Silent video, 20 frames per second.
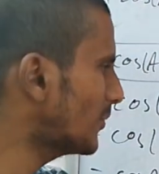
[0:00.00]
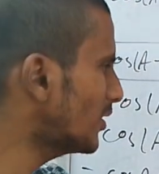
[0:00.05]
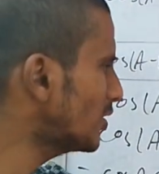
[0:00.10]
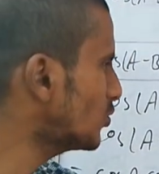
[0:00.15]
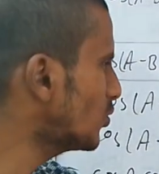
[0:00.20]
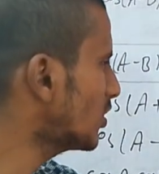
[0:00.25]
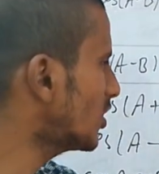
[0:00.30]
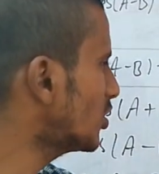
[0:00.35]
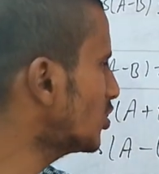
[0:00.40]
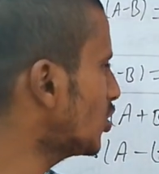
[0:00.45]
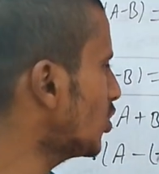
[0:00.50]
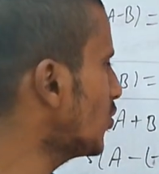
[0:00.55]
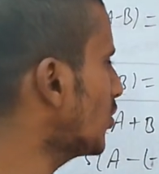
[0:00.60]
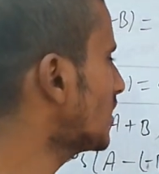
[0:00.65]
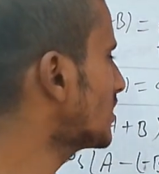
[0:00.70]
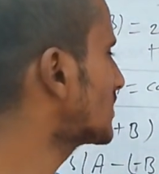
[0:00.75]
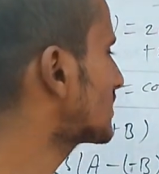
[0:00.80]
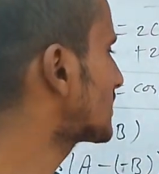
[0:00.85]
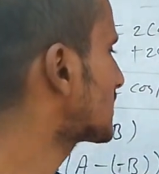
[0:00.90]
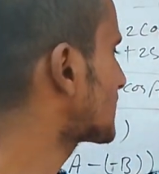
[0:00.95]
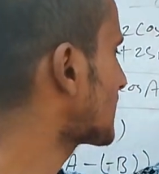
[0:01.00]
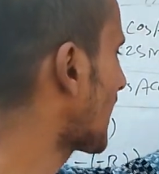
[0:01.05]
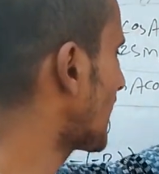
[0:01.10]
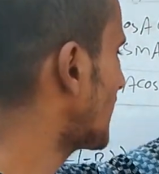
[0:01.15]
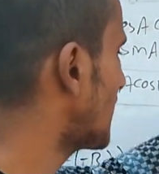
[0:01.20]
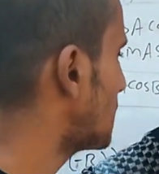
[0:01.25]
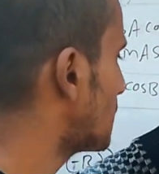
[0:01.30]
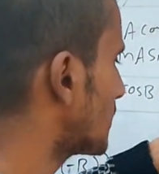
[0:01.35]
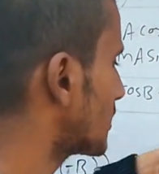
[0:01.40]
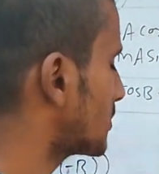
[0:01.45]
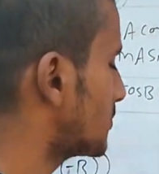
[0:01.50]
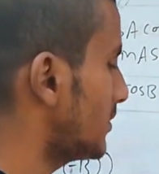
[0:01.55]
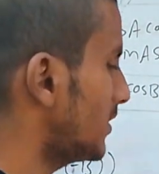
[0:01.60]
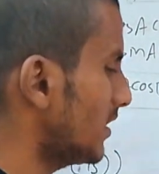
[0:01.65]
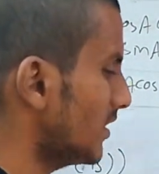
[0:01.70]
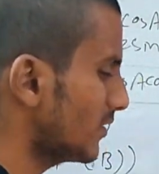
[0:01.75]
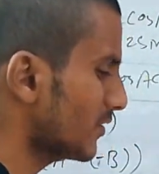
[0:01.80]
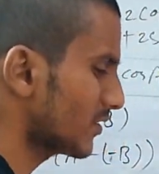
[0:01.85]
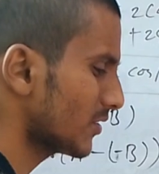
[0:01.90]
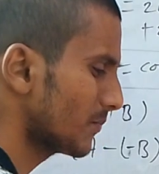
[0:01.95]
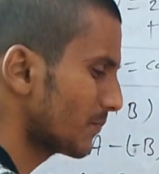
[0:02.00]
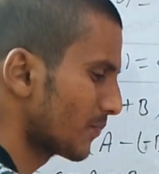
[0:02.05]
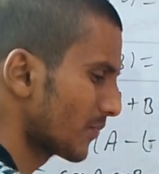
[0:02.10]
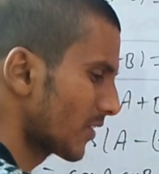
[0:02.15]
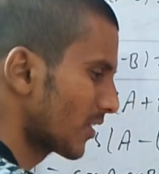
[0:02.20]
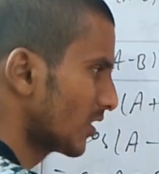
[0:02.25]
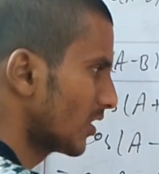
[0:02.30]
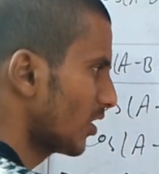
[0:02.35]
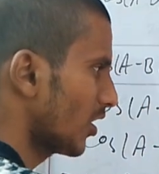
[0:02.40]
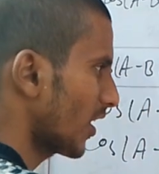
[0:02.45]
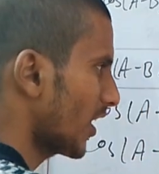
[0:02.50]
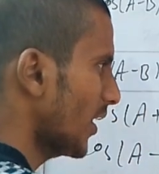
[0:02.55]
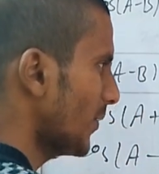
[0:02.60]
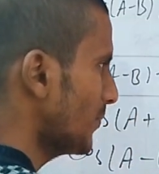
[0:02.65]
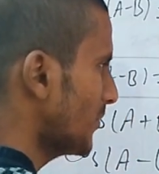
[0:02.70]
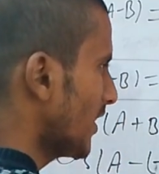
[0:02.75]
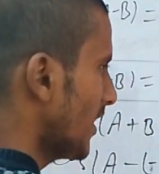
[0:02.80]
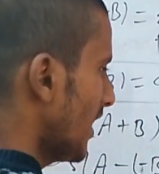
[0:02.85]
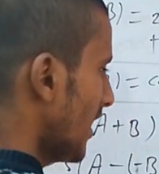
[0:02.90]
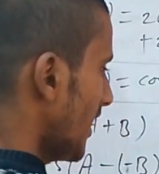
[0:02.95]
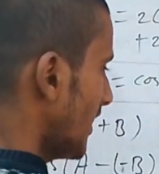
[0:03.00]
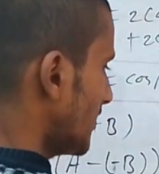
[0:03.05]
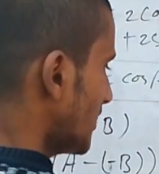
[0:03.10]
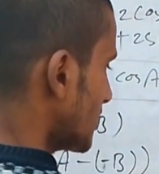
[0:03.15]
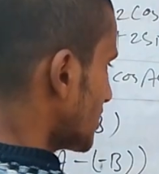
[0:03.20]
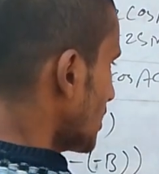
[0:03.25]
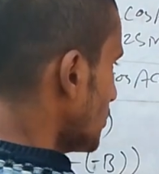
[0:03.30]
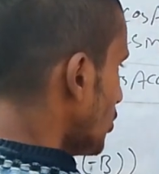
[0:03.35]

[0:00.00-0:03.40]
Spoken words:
we can know what sine A plus B is. Okay, in the same